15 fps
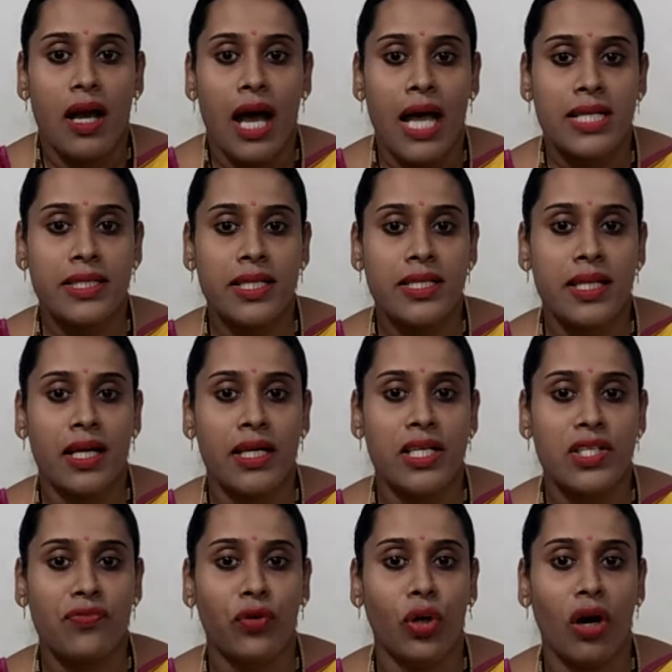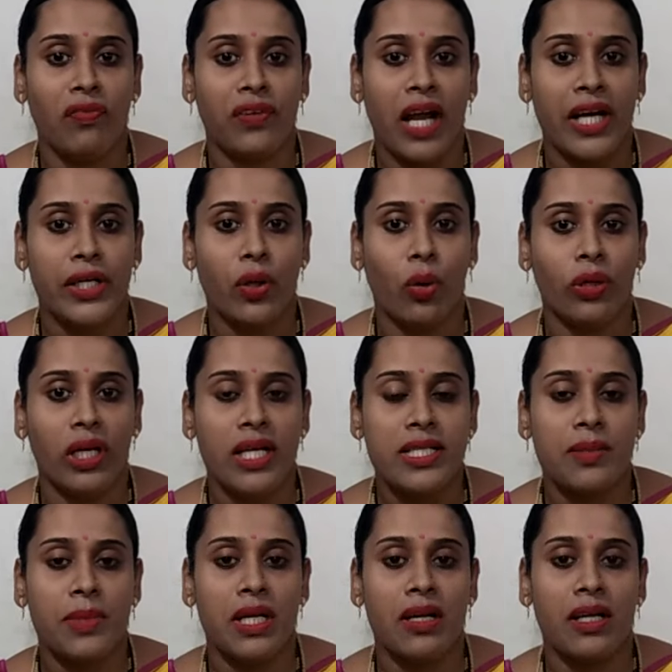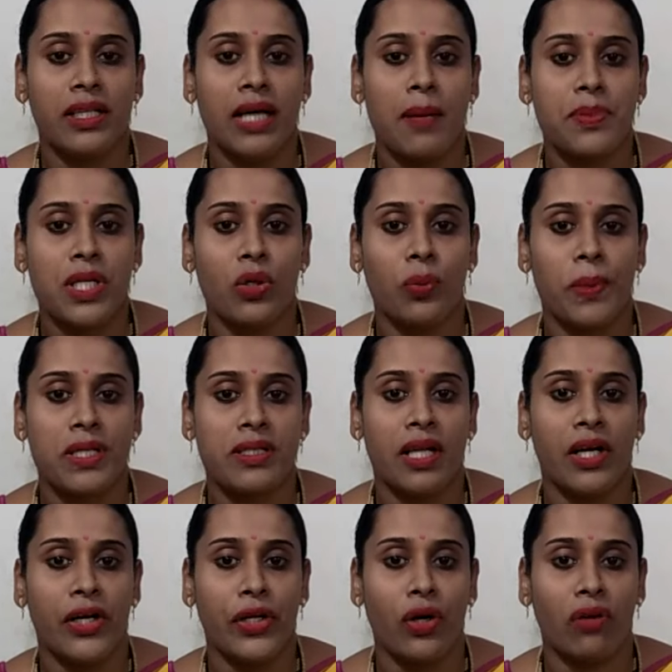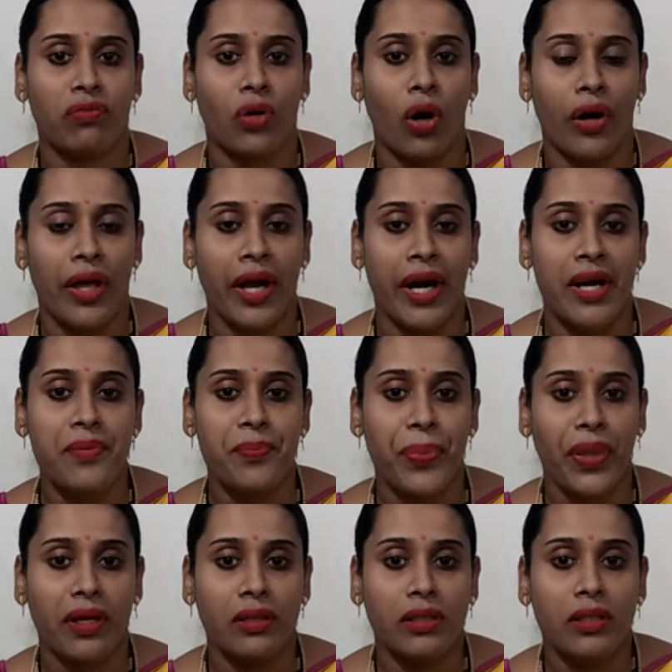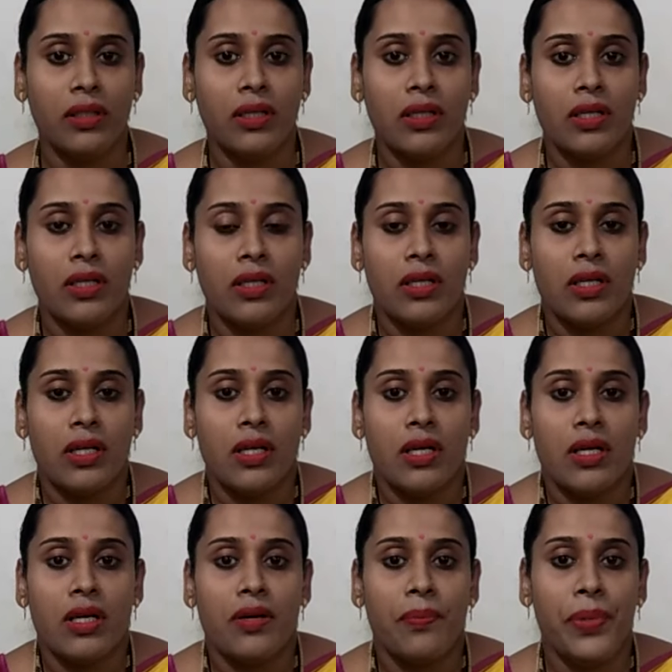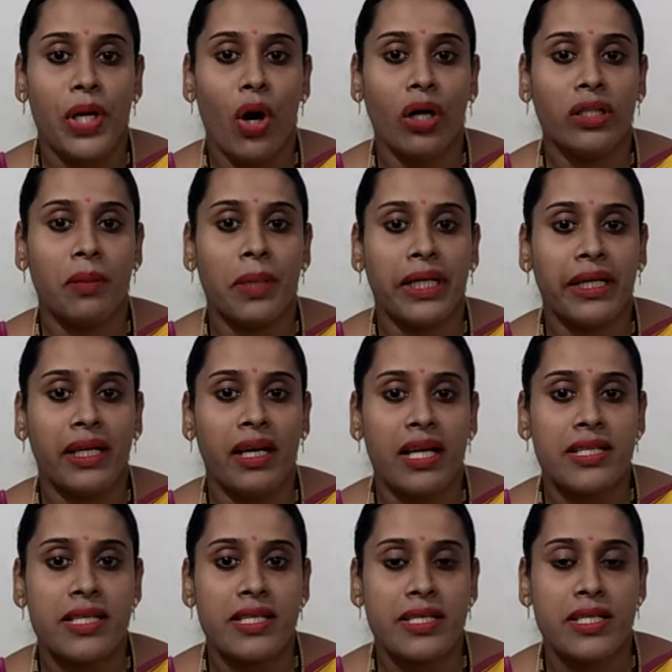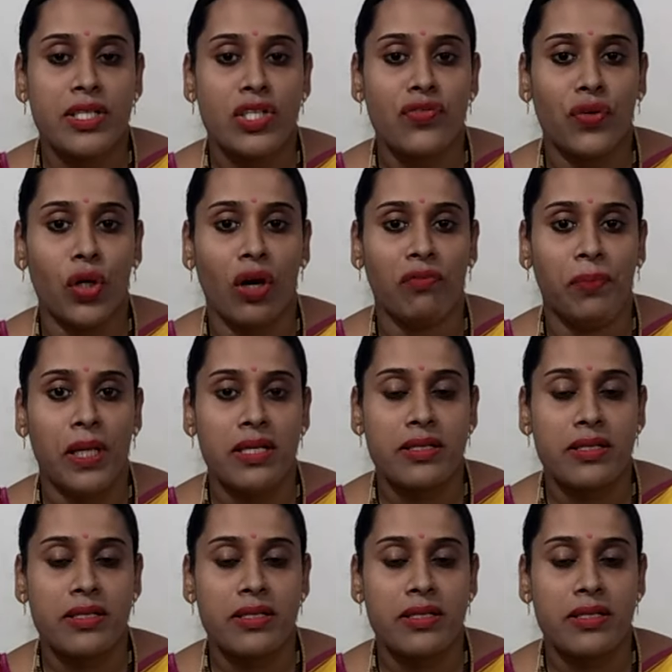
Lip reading: As the sun is full of light only, similarly the absolute personality of Godhead beyond the material existence is full of